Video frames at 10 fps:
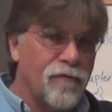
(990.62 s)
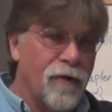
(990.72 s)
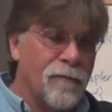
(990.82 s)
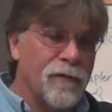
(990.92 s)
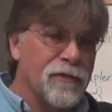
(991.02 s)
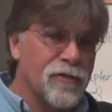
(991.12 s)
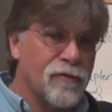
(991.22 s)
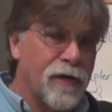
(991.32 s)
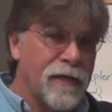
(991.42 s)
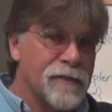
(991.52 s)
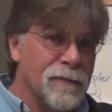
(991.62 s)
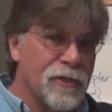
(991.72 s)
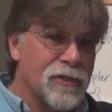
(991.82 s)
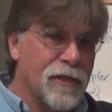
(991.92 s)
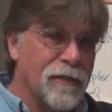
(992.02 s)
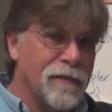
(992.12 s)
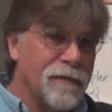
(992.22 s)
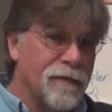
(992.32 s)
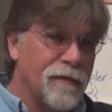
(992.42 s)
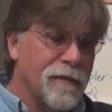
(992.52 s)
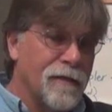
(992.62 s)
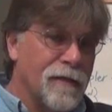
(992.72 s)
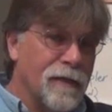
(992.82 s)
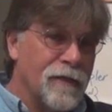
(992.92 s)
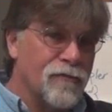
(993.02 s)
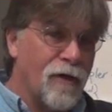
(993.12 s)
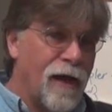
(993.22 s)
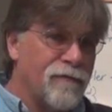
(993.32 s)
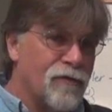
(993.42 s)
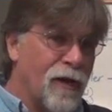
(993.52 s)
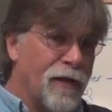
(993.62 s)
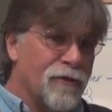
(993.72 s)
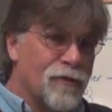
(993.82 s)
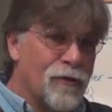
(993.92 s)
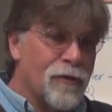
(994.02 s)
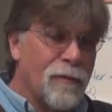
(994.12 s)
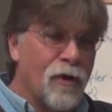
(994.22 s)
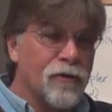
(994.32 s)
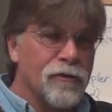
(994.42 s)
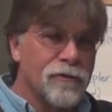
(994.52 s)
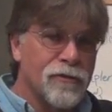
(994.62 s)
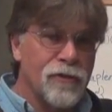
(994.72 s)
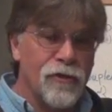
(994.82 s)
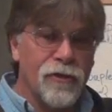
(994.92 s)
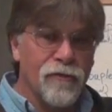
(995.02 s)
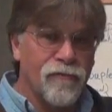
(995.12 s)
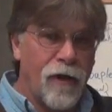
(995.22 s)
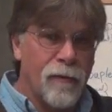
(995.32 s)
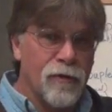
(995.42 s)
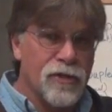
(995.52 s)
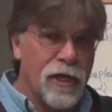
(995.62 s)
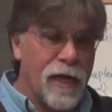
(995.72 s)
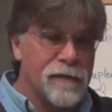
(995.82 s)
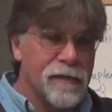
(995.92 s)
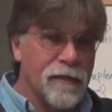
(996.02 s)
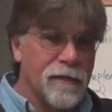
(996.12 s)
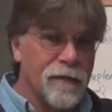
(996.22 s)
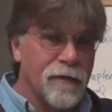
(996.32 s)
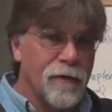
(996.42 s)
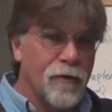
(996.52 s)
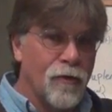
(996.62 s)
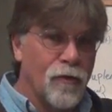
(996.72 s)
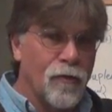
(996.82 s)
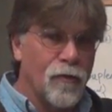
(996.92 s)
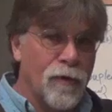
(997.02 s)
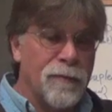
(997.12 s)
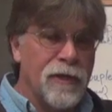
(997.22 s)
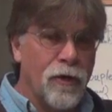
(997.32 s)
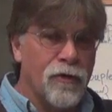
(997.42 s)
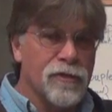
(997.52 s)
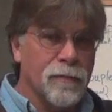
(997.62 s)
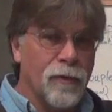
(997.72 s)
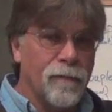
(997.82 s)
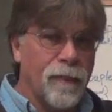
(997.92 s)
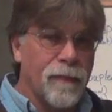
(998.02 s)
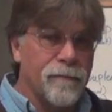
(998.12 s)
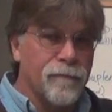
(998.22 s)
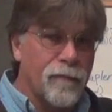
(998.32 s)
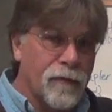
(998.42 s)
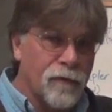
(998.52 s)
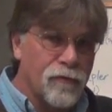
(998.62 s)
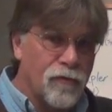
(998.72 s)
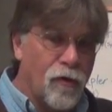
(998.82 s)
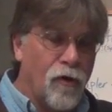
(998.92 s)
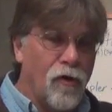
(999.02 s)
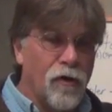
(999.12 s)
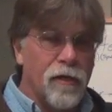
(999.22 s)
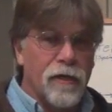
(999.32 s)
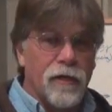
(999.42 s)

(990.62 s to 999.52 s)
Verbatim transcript: from the transmission and drivetrain through the motor to your frame or chassis would be noticeable. So